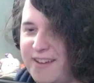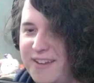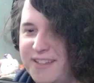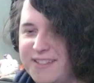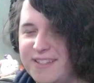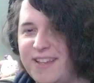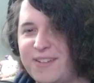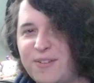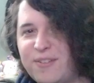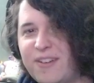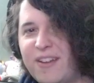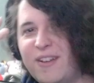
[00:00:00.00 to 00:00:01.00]
has
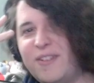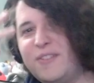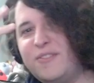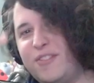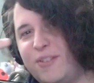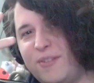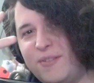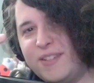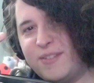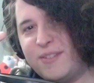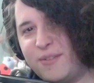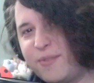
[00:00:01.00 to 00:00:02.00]
entered two of these
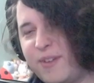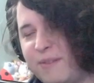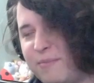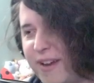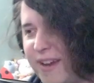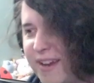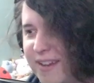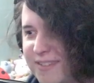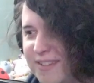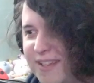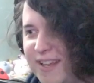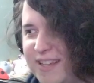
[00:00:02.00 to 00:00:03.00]
Ultra fine brackets,
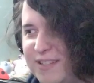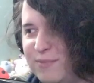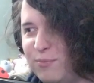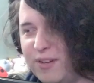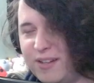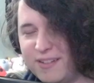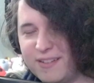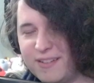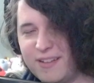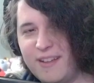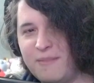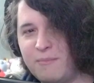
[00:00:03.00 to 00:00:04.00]
and he's won
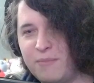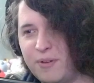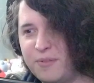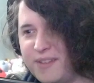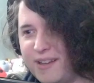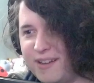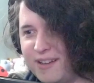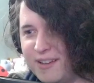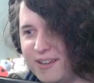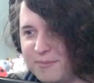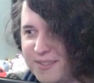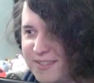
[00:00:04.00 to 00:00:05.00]
both
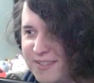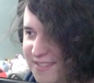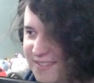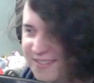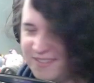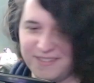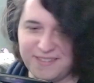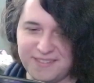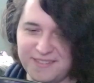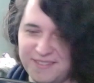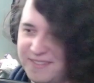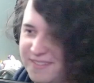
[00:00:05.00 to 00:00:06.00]
times.
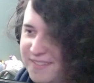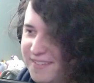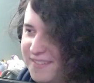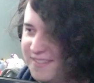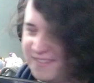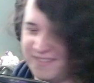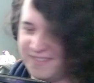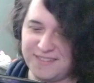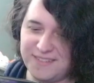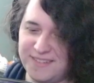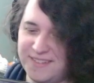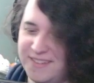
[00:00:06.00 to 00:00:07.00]
Crazy. Unheard of.
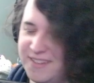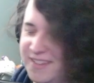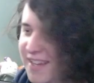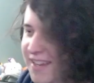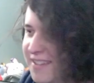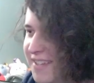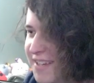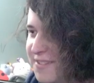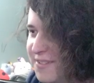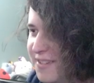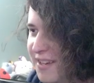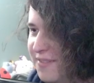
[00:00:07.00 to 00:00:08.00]
Yeah, it's
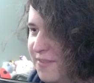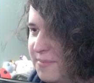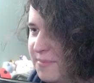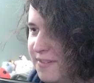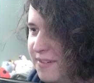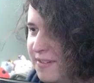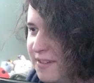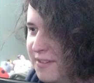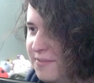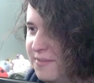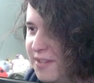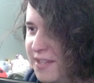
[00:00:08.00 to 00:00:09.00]
actually kind of absurd.
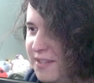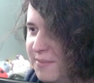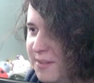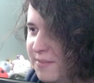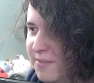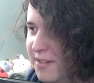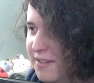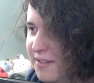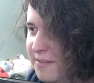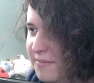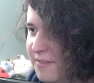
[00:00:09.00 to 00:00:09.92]
Oh, I didn't mean to ready up.